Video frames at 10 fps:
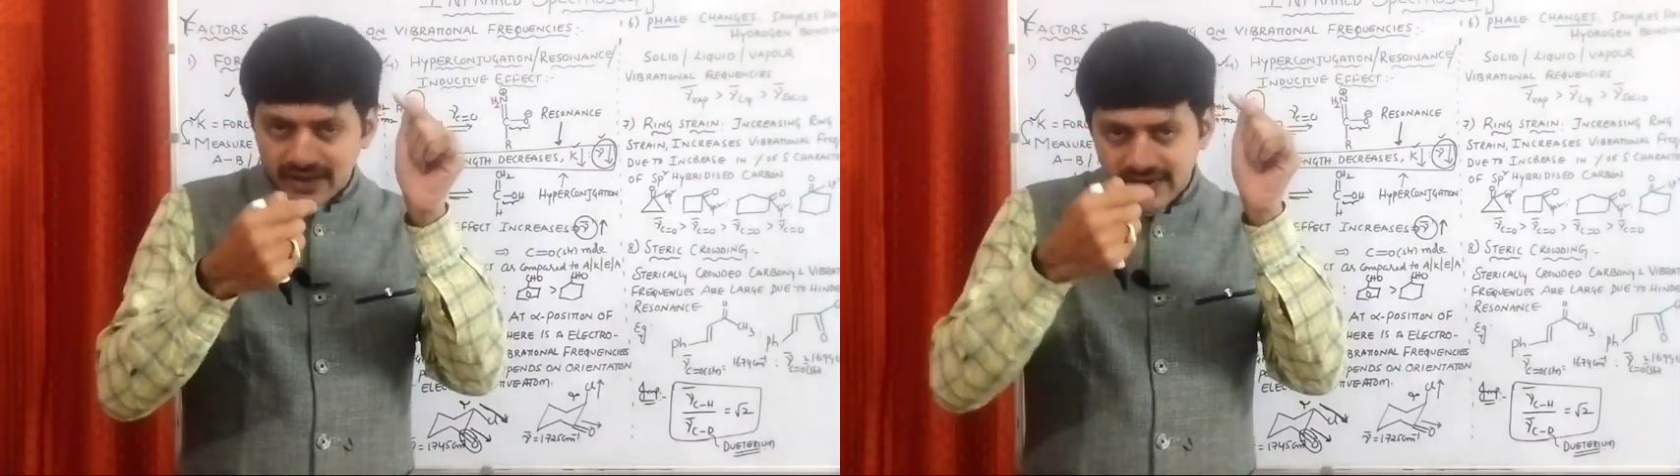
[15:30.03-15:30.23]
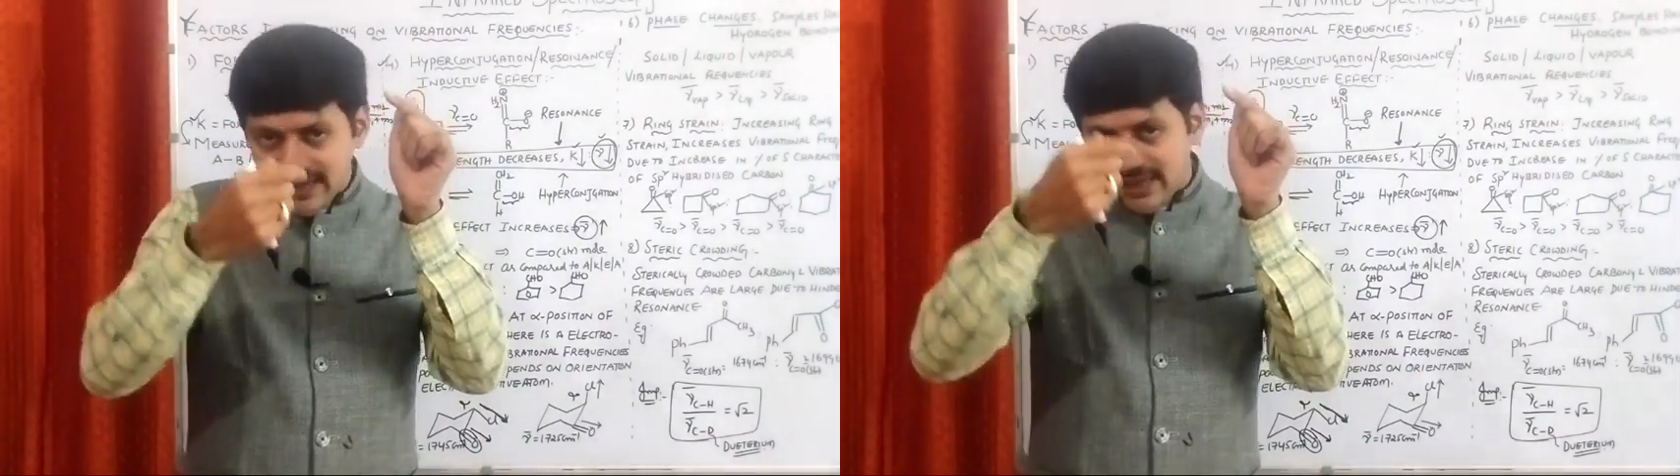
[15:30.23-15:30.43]

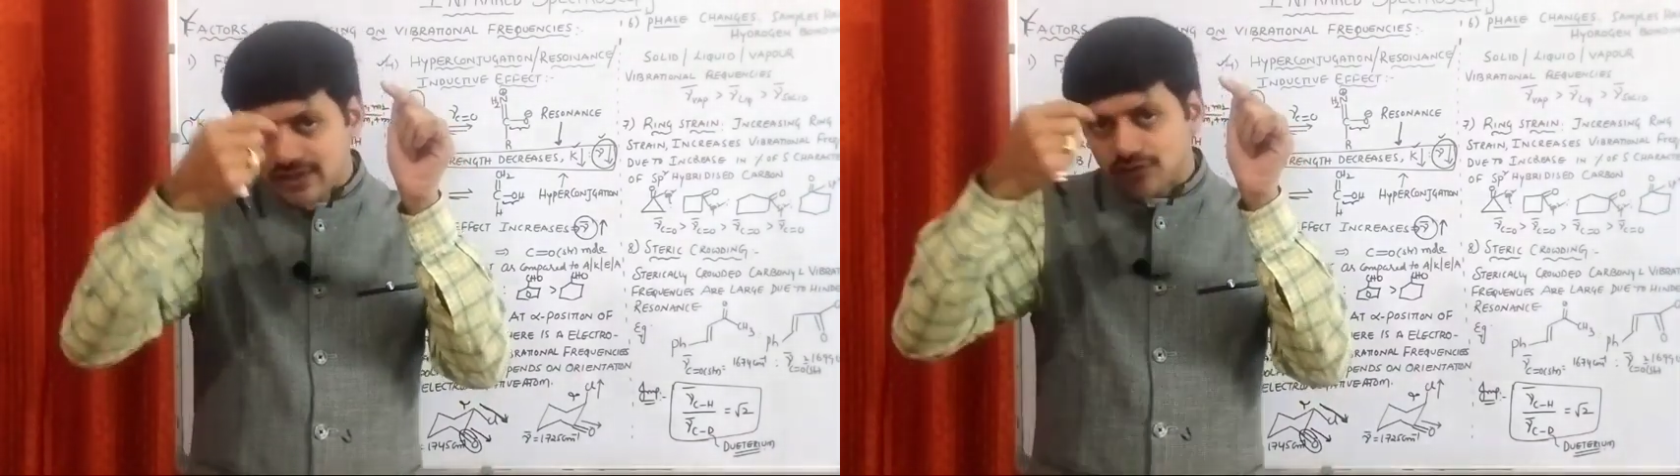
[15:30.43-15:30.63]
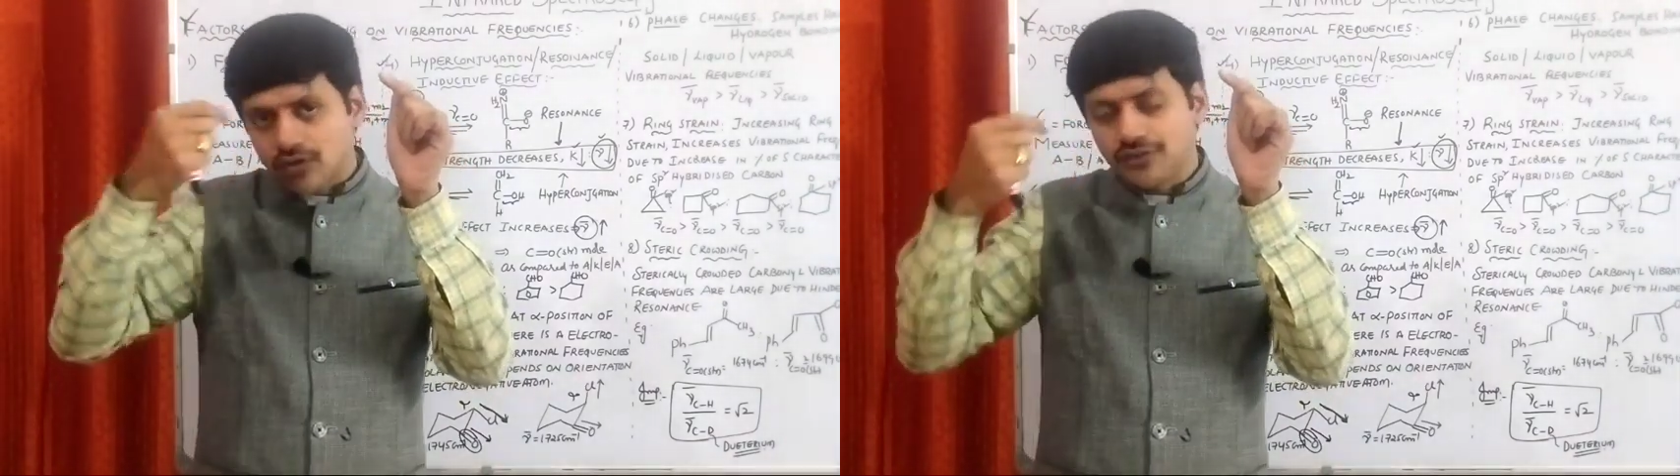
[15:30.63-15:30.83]
In
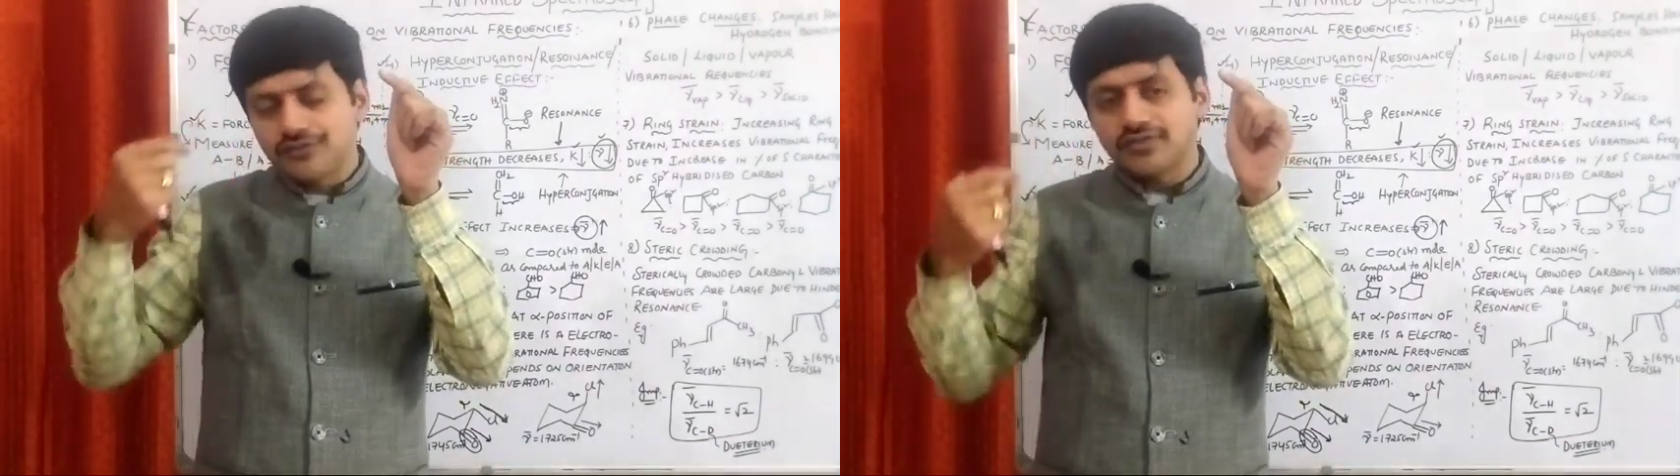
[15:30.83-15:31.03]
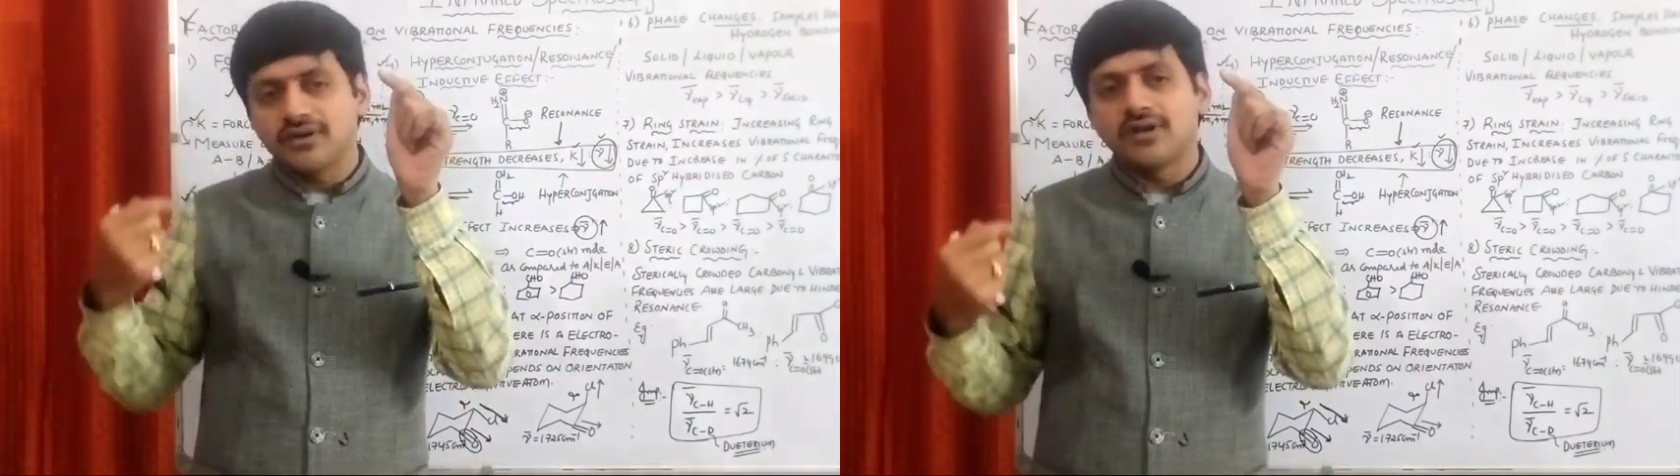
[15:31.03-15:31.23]
case
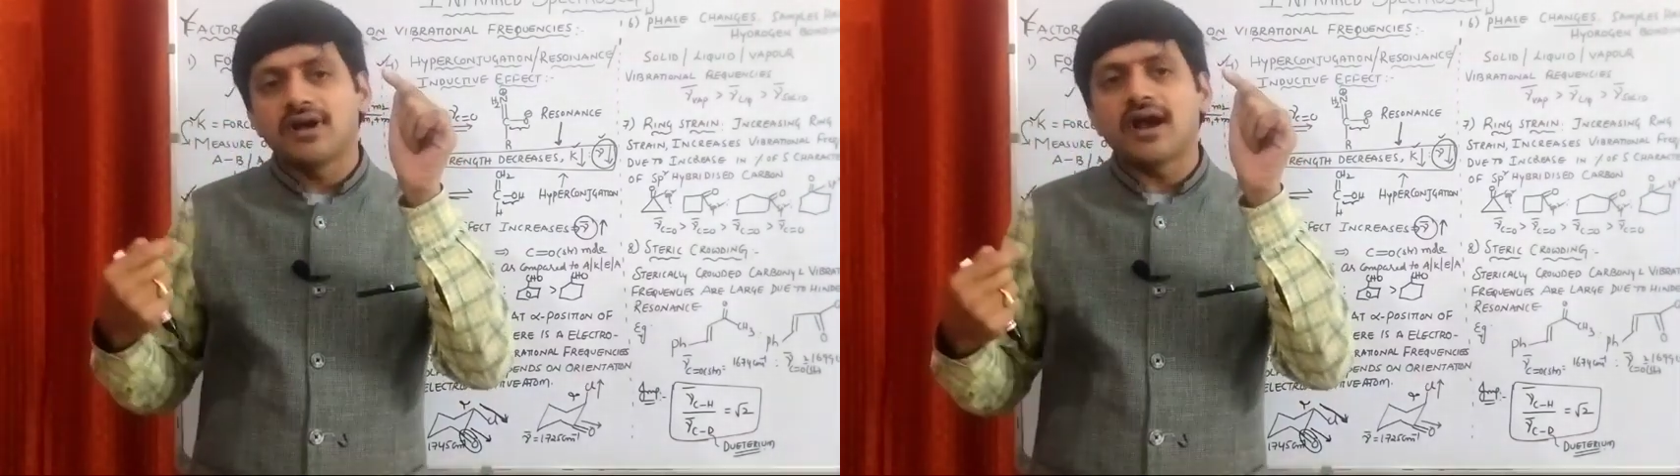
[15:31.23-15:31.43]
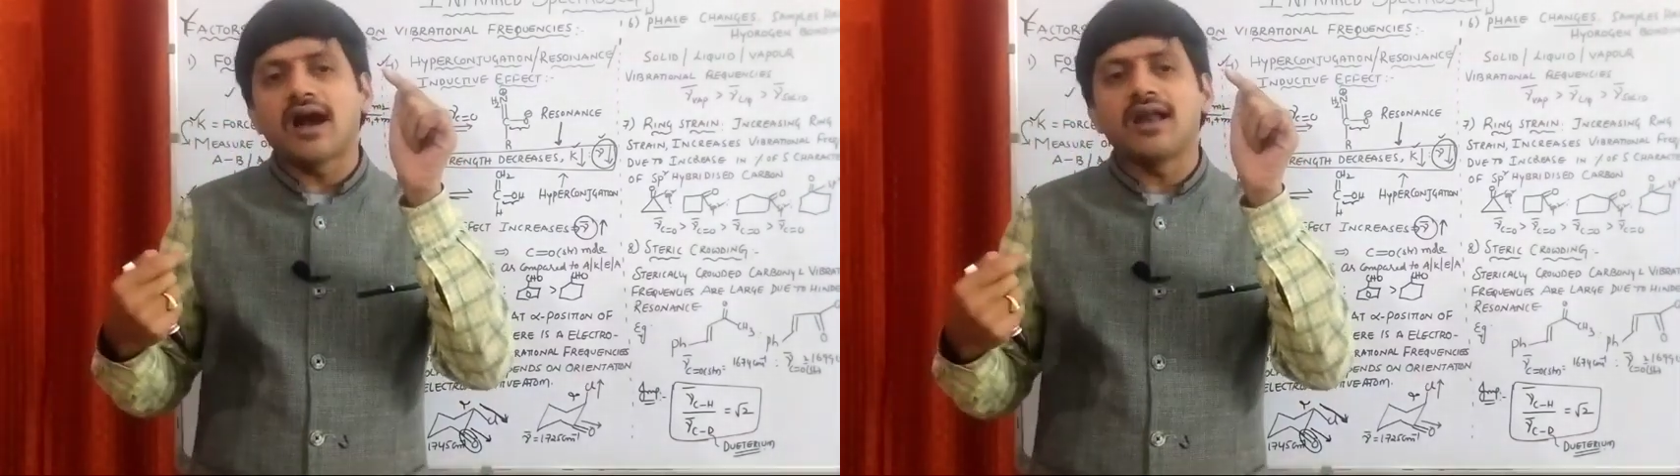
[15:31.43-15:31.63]
of
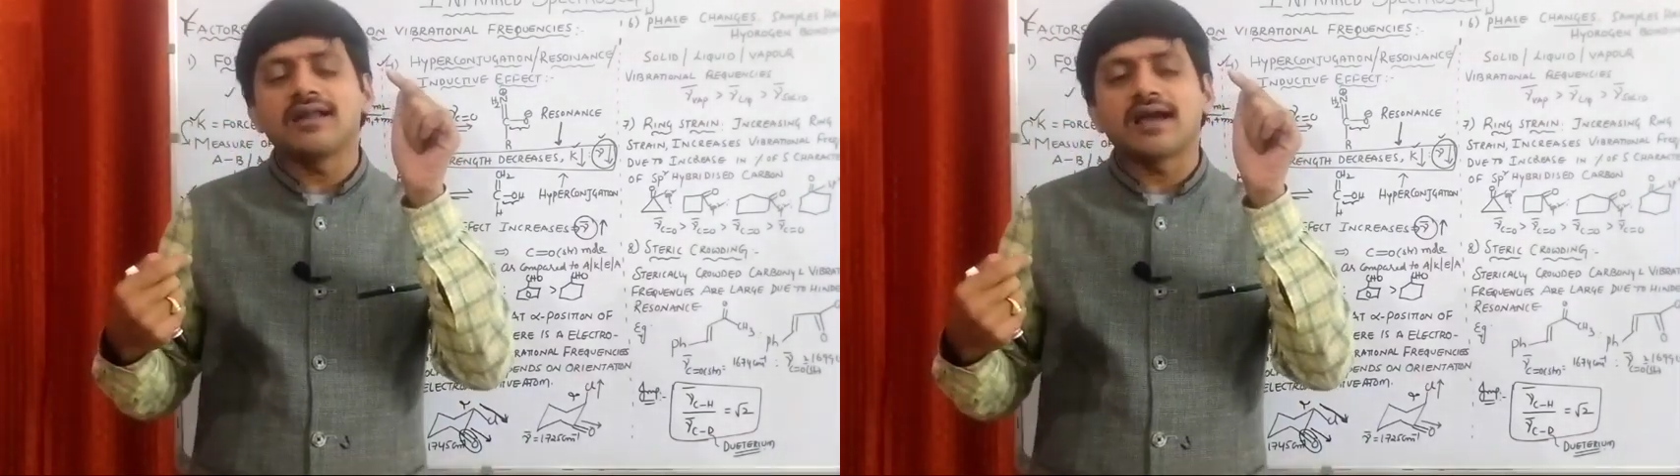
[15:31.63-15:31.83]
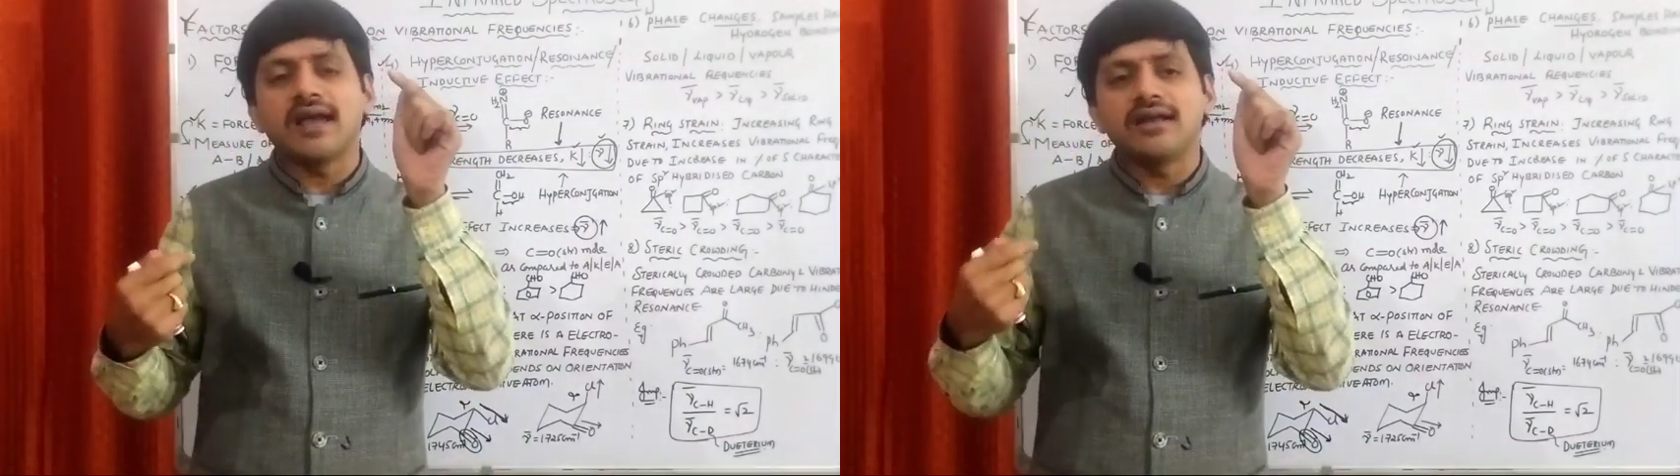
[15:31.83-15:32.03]

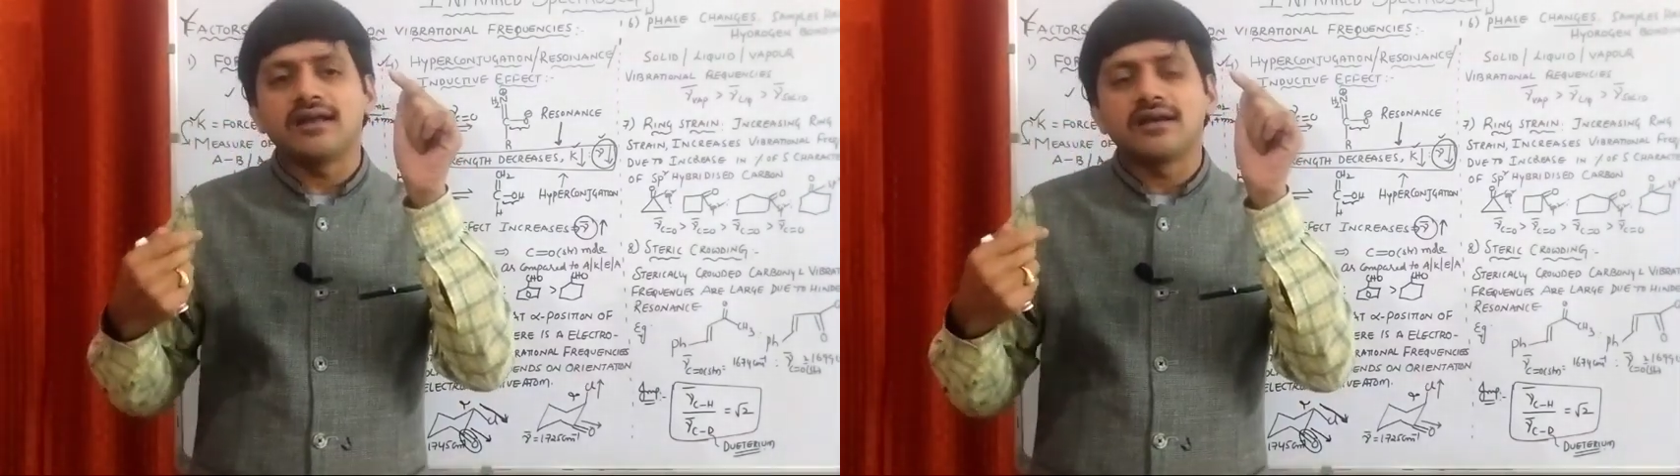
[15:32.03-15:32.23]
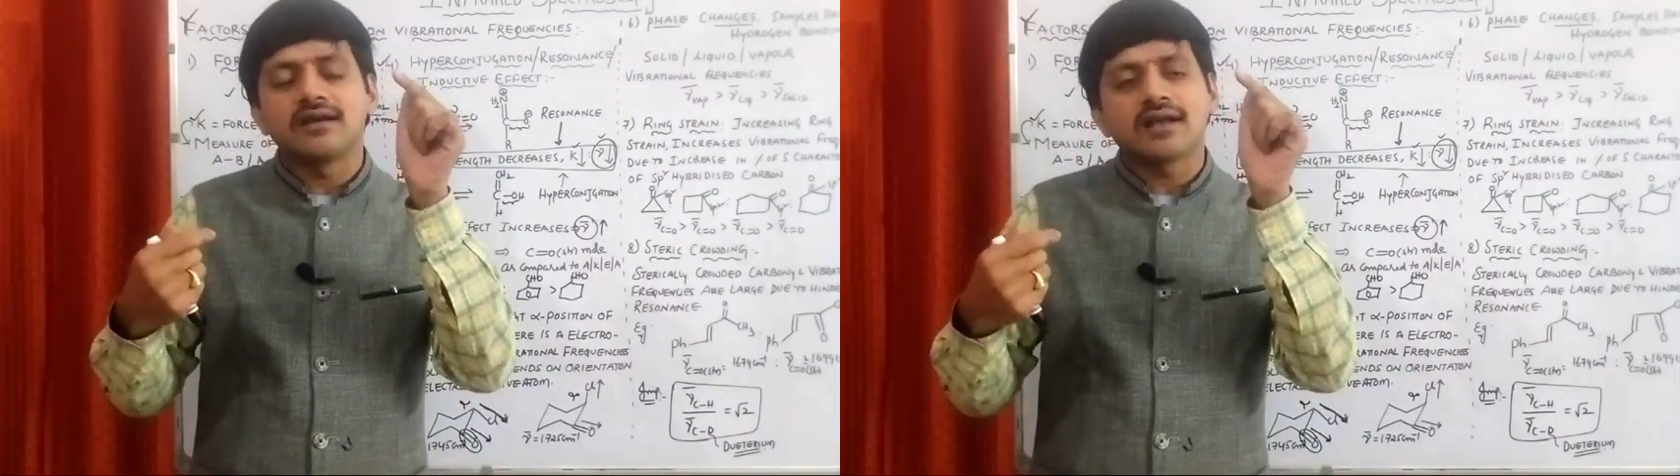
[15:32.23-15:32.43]
alkyne,